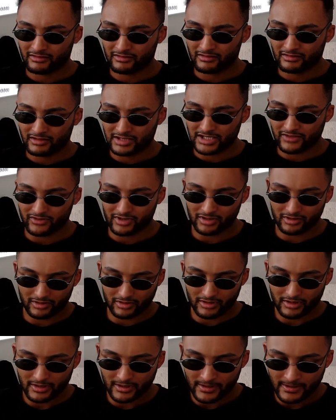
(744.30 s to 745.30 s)
Let's have a look.
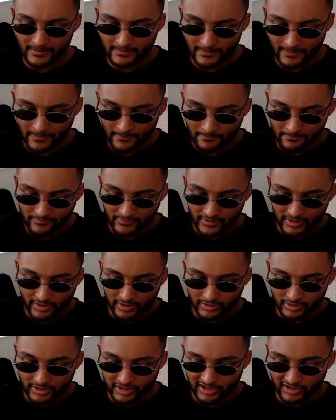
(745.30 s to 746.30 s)

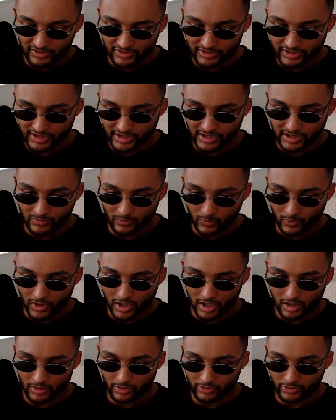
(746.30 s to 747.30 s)
Deontay
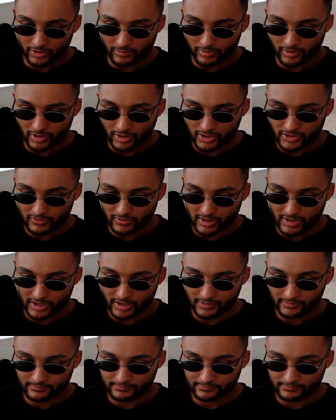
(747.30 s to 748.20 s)
Wilder box rec.